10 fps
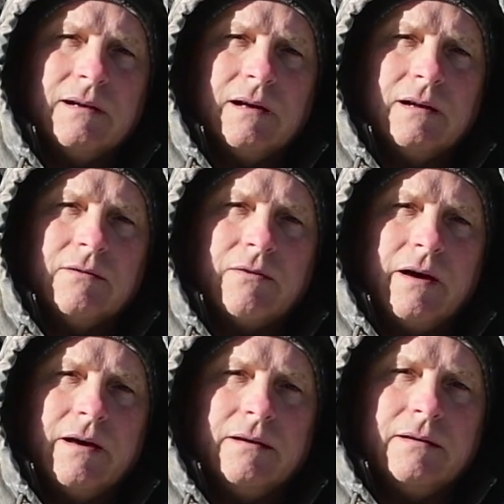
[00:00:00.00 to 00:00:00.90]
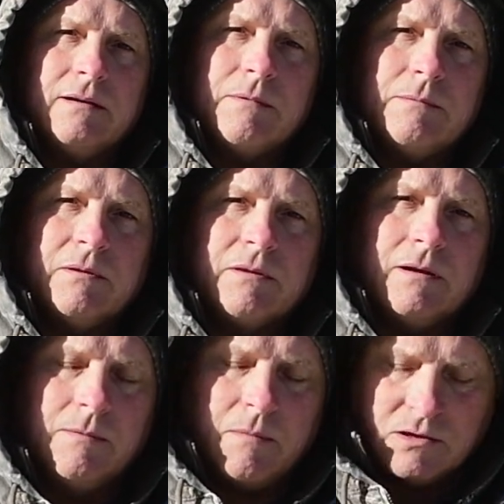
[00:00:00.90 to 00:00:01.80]
and if I come up with
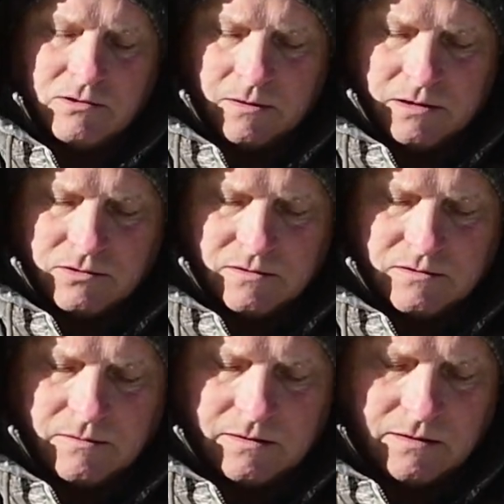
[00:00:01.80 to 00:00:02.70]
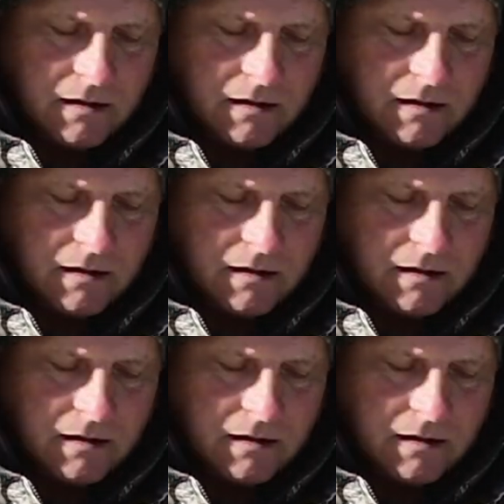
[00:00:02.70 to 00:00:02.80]
any major issues with it,